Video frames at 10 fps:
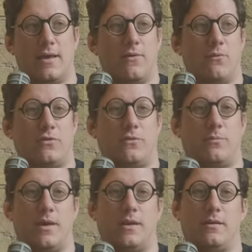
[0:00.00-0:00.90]
which has
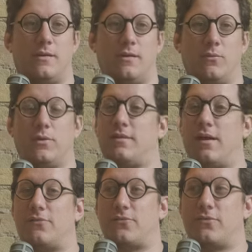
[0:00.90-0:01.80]
been really
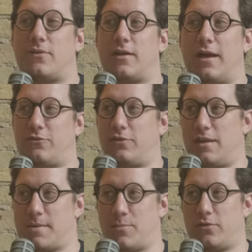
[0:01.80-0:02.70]
tough, actually,
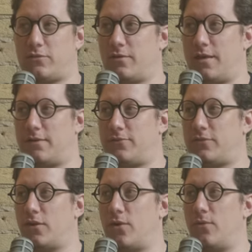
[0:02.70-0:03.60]
in my personal life.
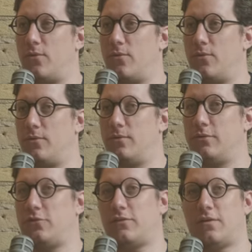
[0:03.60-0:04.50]
So
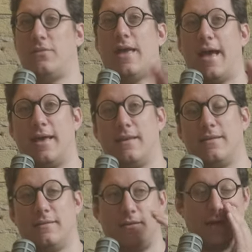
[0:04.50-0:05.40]
just on that,
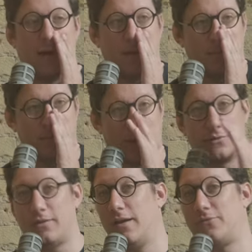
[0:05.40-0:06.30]
that
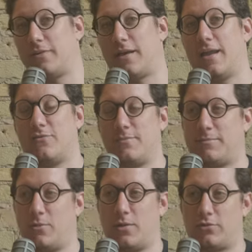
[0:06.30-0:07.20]
was enough to kind of
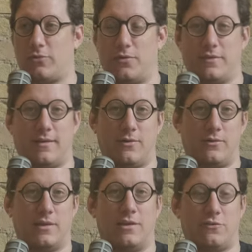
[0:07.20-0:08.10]
make me want to throw in the
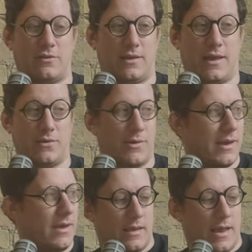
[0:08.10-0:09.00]
towel initially anyway.
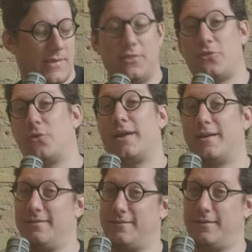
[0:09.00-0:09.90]
And then
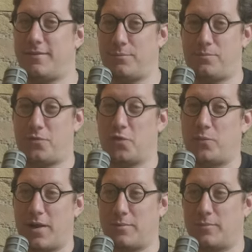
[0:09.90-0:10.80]
the third
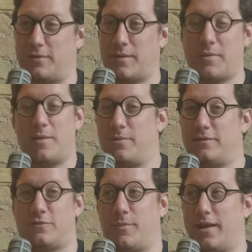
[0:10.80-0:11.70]
problem is I'm not a
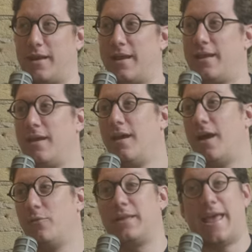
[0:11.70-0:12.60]
businessman, and I
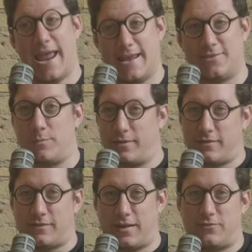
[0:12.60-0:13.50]
really hate the
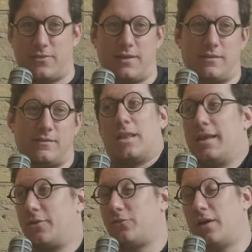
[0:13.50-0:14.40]
business side of things.
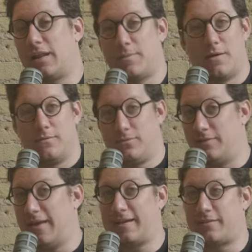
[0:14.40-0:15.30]
Like I was talking about the
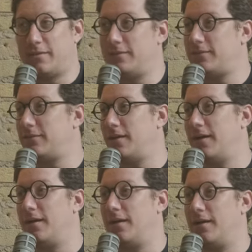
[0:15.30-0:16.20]
taxes,
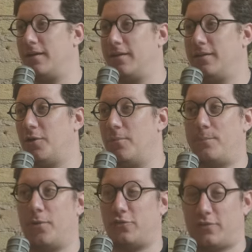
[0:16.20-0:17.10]
you know,
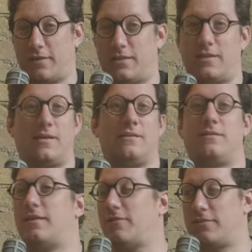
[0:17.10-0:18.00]
purchasing
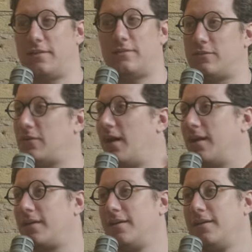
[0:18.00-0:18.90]
things, having things in stock,